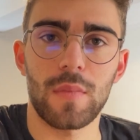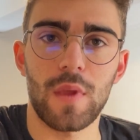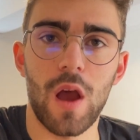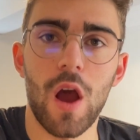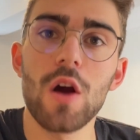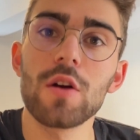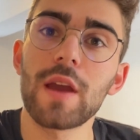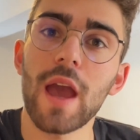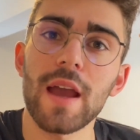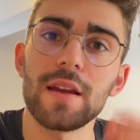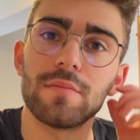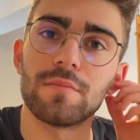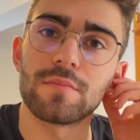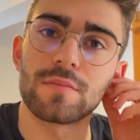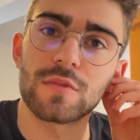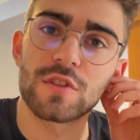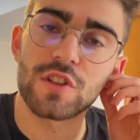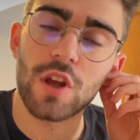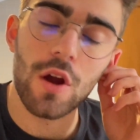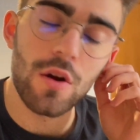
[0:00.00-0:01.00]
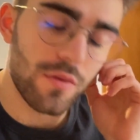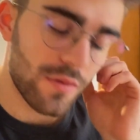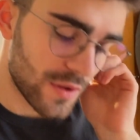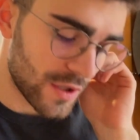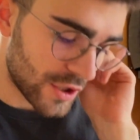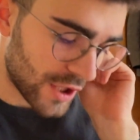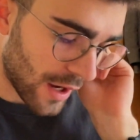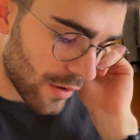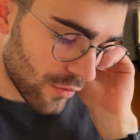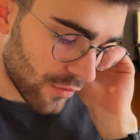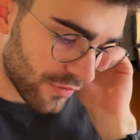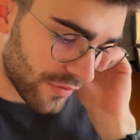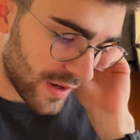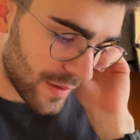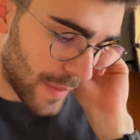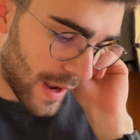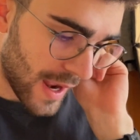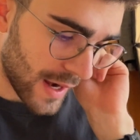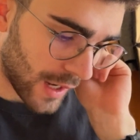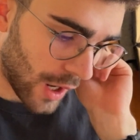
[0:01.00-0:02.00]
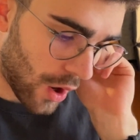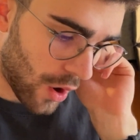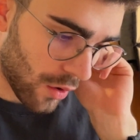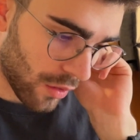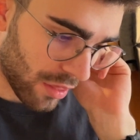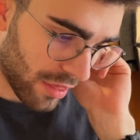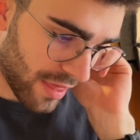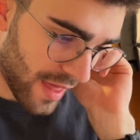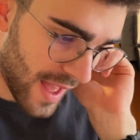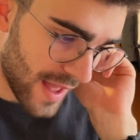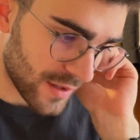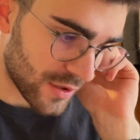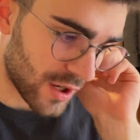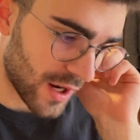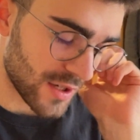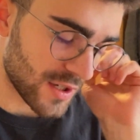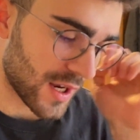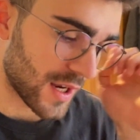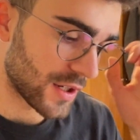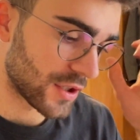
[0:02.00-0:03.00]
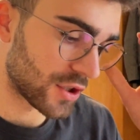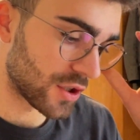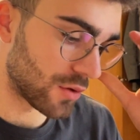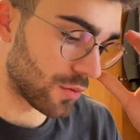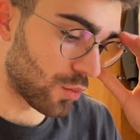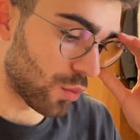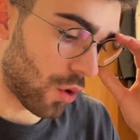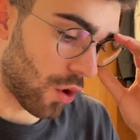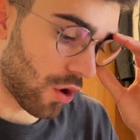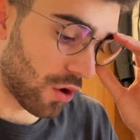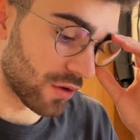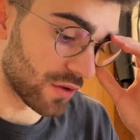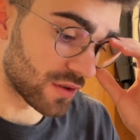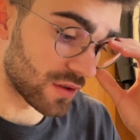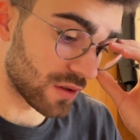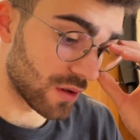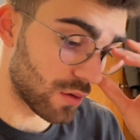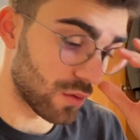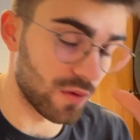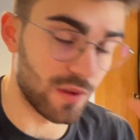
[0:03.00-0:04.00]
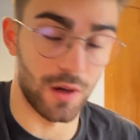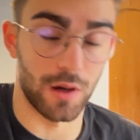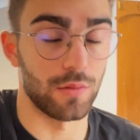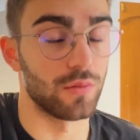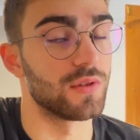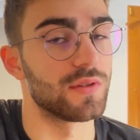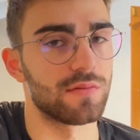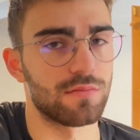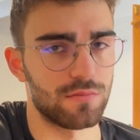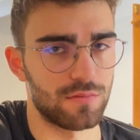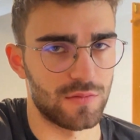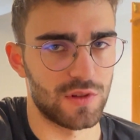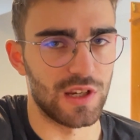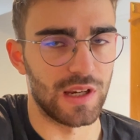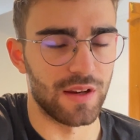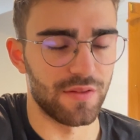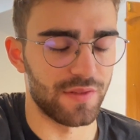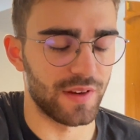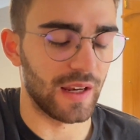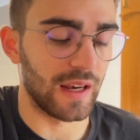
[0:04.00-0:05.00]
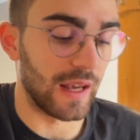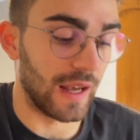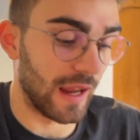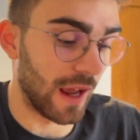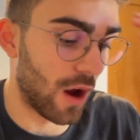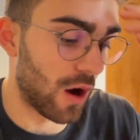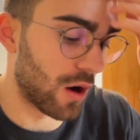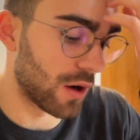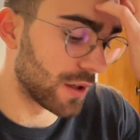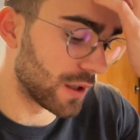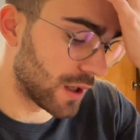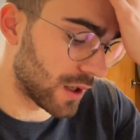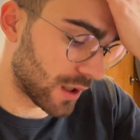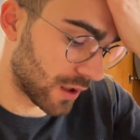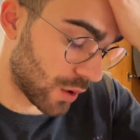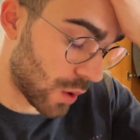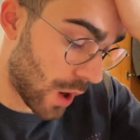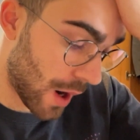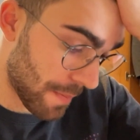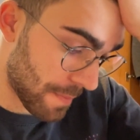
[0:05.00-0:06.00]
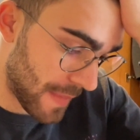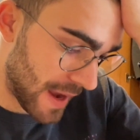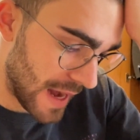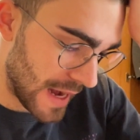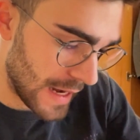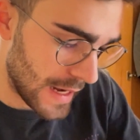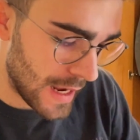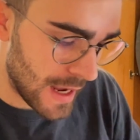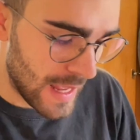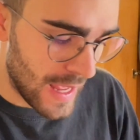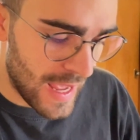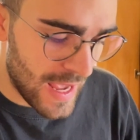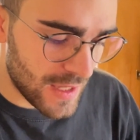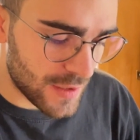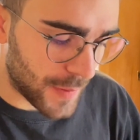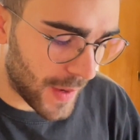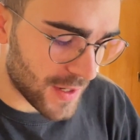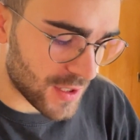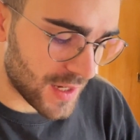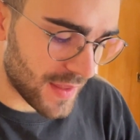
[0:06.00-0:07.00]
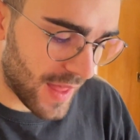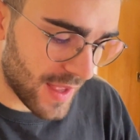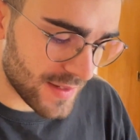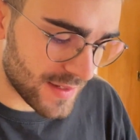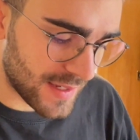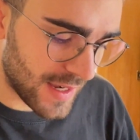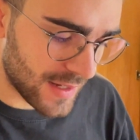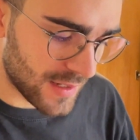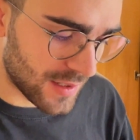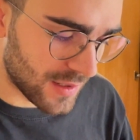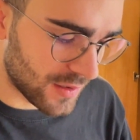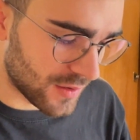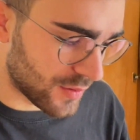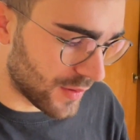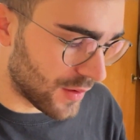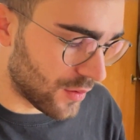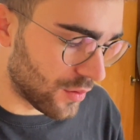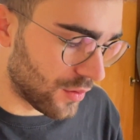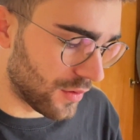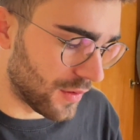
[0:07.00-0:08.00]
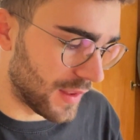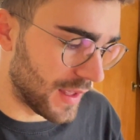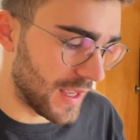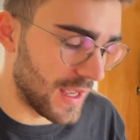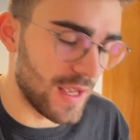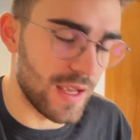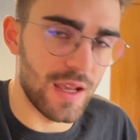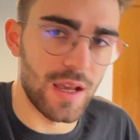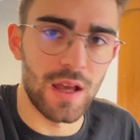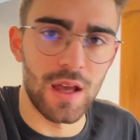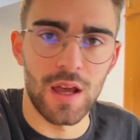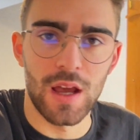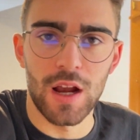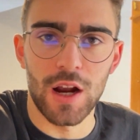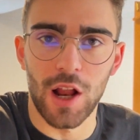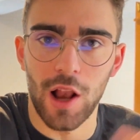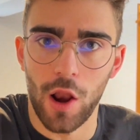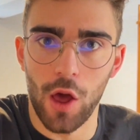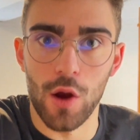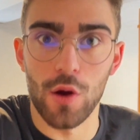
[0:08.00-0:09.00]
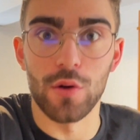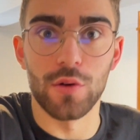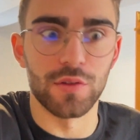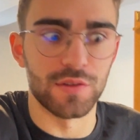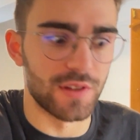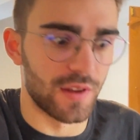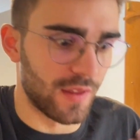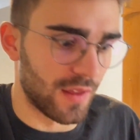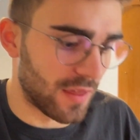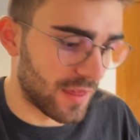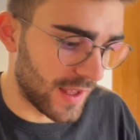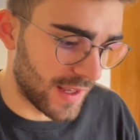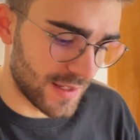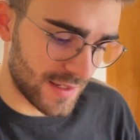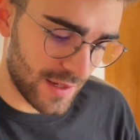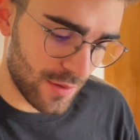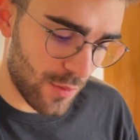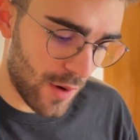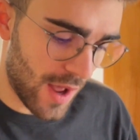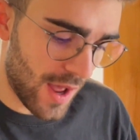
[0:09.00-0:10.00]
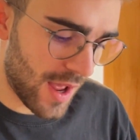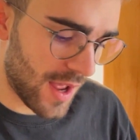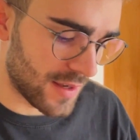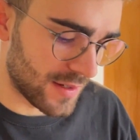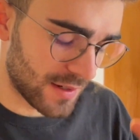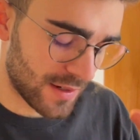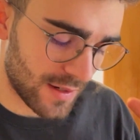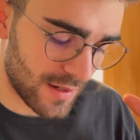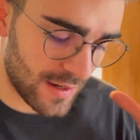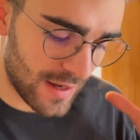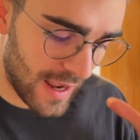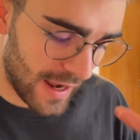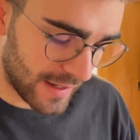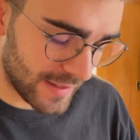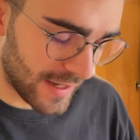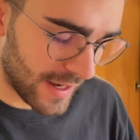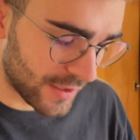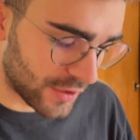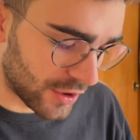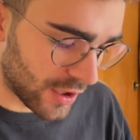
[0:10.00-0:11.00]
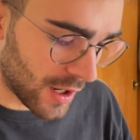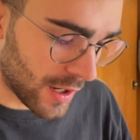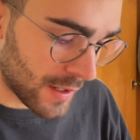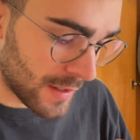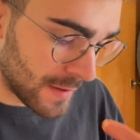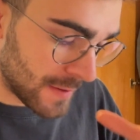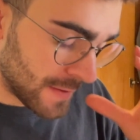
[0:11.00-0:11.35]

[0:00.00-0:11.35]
Okay, so the general feedback on that translation was that it was significantly harder and quite mean, especially that sentence with all the clothes and the things he wears and etc.